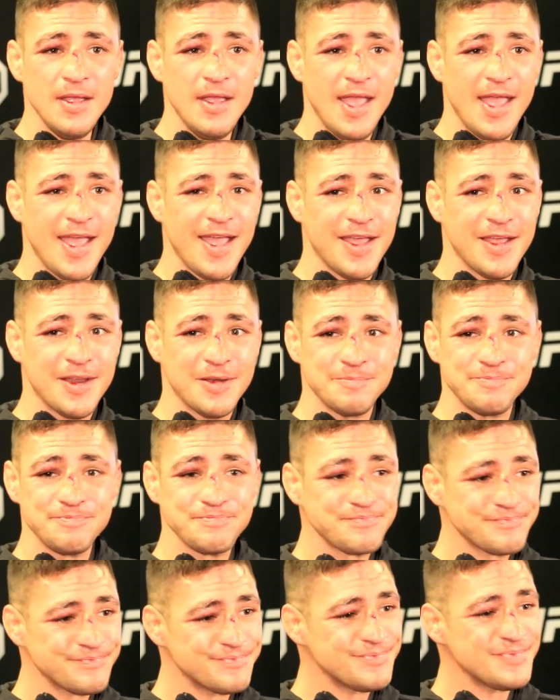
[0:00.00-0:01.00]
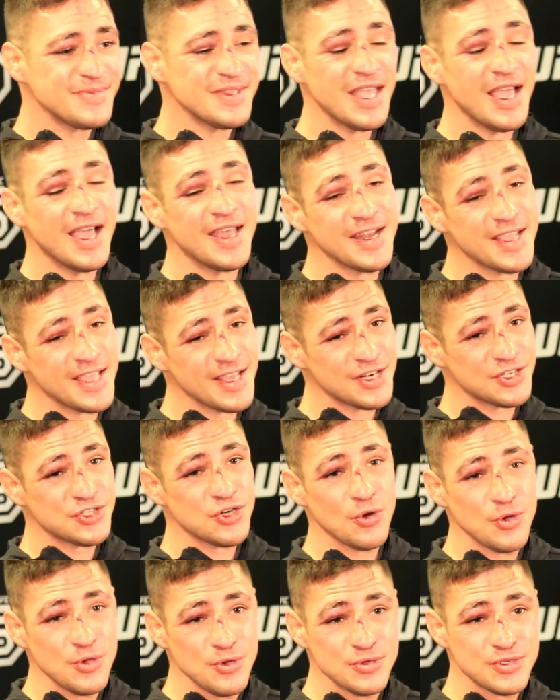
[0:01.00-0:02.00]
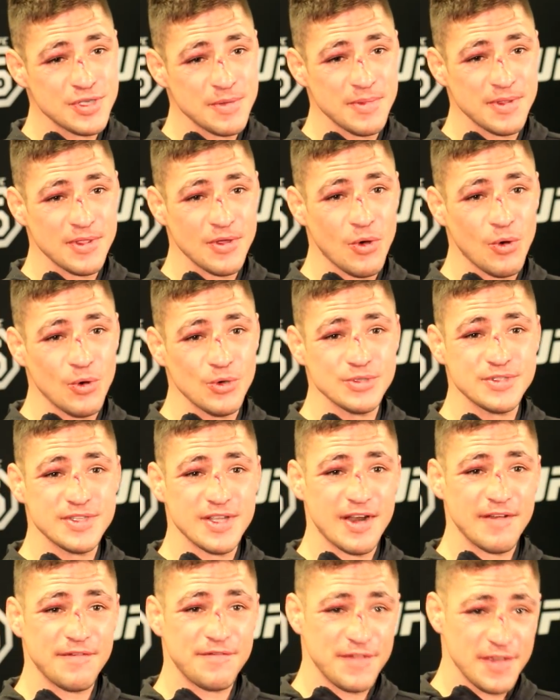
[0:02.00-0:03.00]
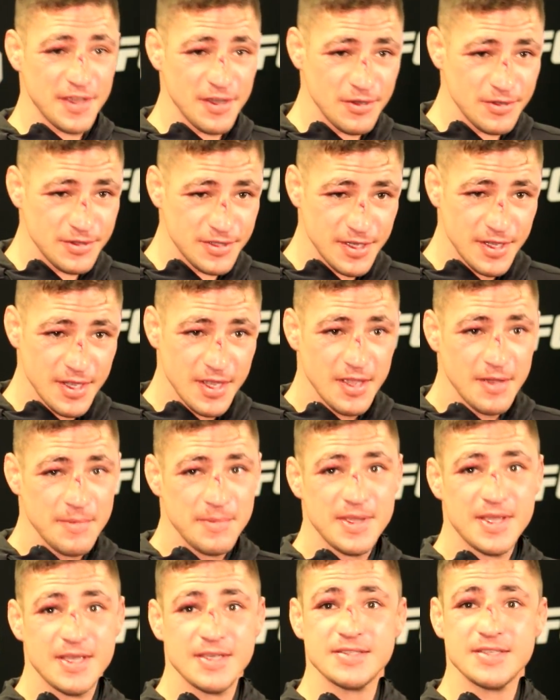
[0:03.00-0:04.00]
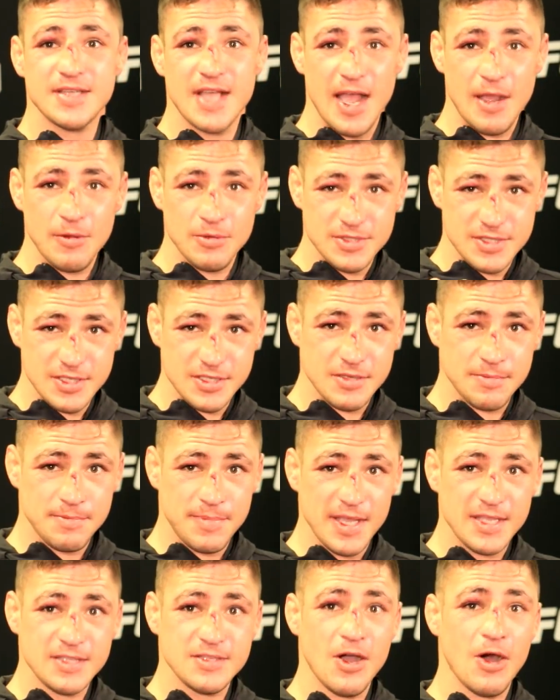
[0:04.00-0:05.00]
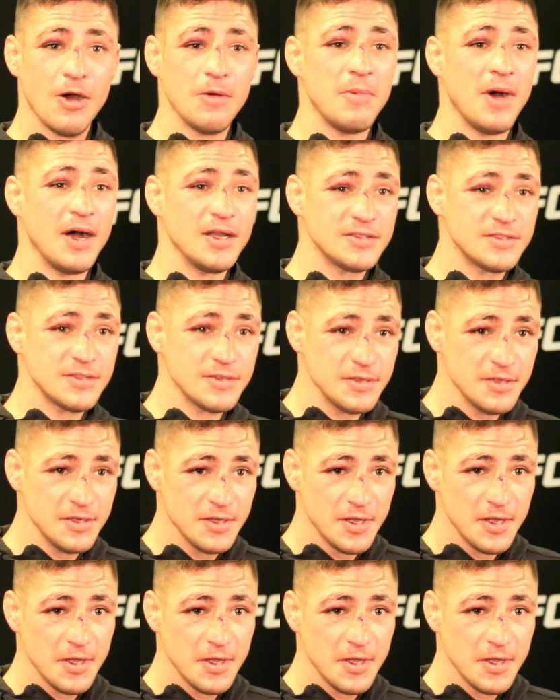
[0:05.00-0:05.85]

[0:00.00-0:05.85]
And I didn't get to show you some of the holes that I filled, because the guy was such a big, tall monster.